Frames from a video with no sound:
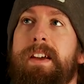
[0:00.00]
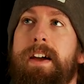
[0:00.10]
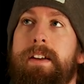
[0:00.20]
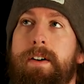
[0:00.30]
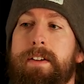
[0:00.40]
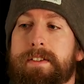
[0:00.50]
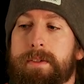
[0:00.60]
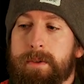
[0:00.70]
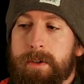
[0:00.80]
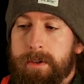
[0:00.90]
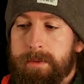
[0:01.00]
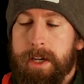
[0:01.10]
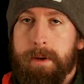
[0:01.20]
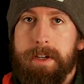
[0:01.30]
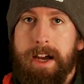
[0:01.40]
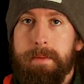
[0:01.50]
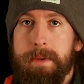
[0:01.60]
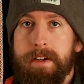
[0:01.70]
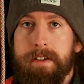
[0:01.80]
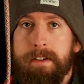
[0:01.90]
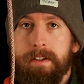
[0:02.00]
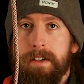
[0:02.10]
And also when I'm climbing,